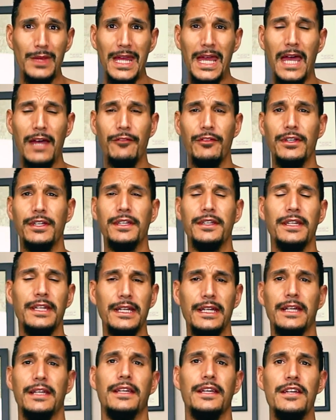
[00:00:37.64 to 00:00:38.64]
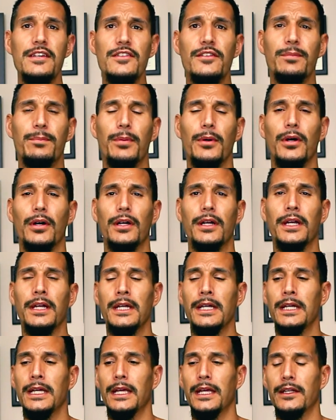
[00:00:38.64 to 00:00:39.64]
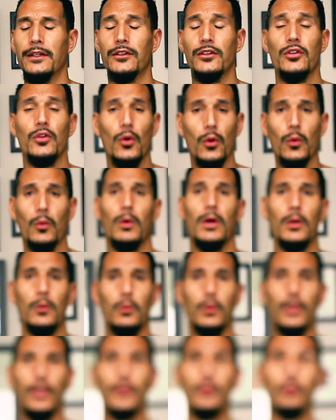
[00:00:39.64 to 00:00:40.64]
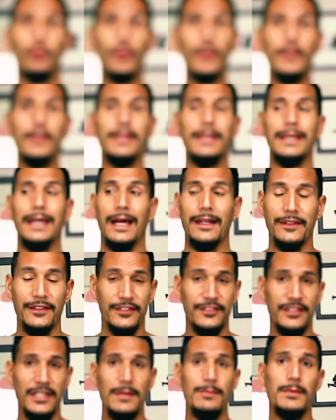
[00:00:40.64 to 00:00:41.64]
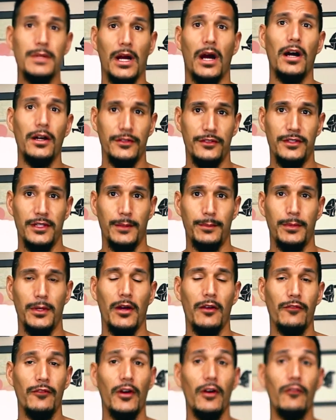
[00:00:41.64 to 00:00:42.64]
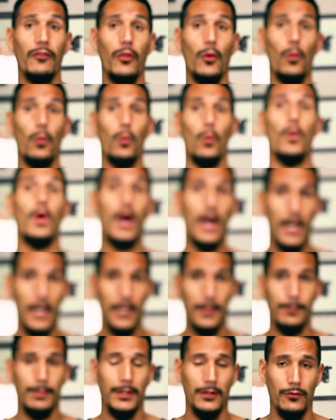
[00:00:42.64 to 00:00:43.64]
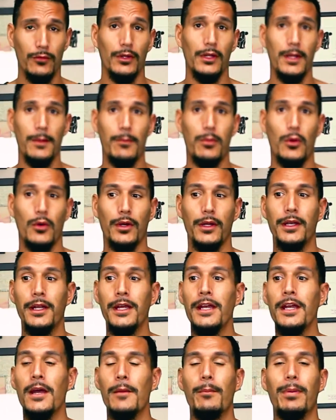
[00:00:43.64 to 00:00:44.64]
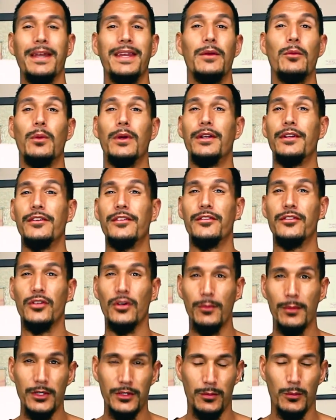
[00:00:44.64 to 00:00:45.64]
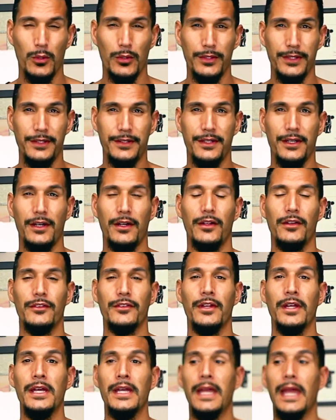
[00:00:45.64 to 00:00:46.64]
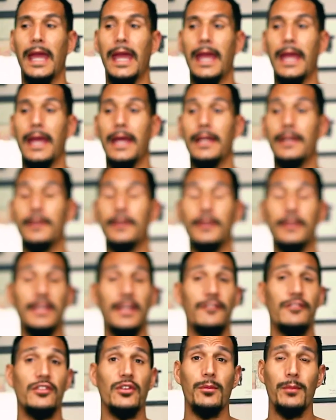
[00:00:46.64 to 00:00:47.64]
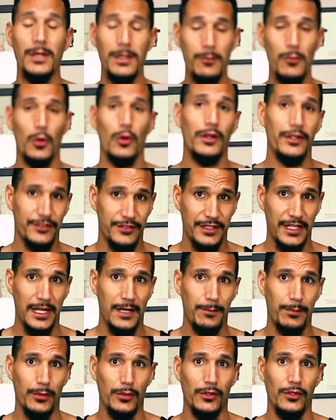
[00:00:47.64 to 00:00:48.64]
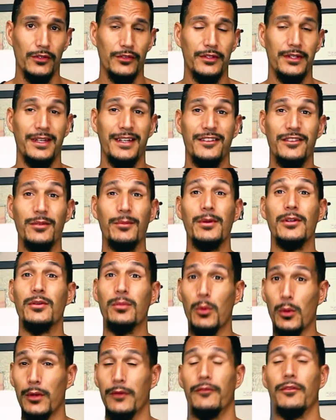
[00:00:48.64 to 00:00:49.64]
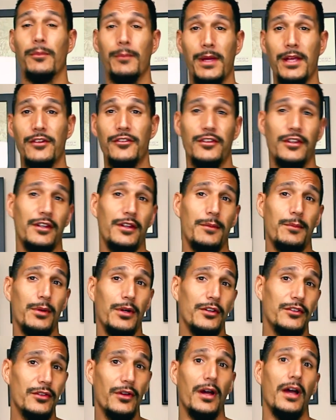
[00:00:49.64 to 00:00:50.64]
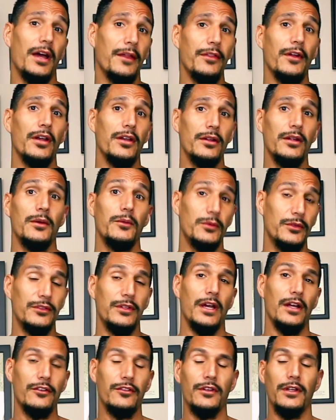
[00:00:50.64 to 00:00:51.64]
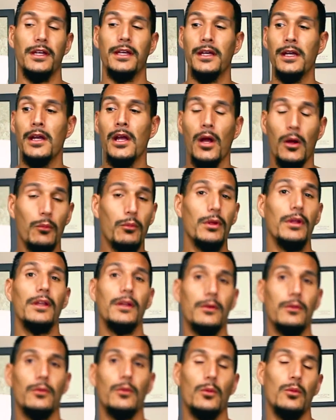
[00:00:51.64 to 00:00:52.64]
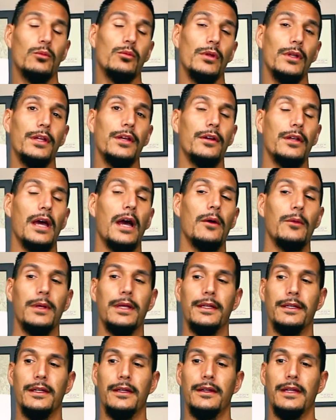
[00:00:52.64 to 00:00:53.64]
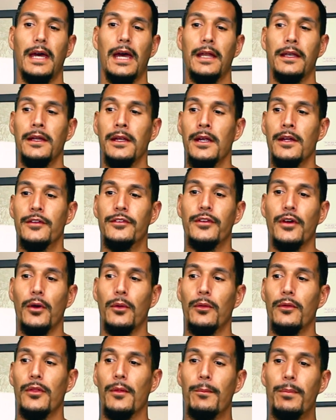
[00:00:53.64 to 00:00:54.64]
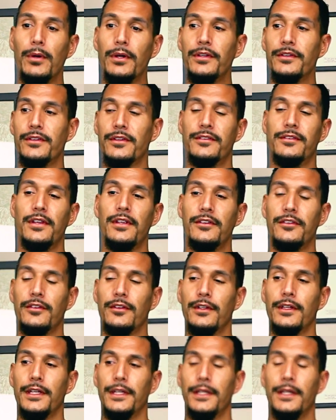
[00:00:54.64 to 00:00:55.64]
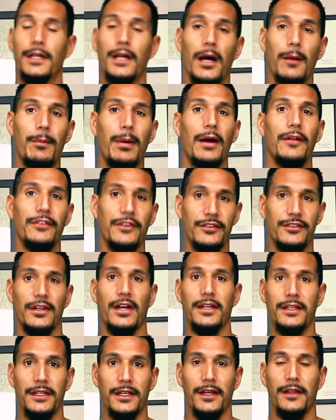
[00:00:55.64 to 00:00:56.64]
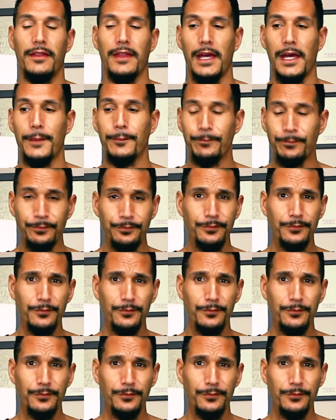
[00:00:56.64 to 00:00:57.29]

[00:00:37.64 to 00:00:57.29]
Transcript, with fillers: Evan, in, in his book, in Your One Word, really had the same concept of, of the why being really important, but he went into so much more details and gave so many more examples and so much more information in the book. So I thought it was actually really, really good how he did that. So the book is essentially about this idea that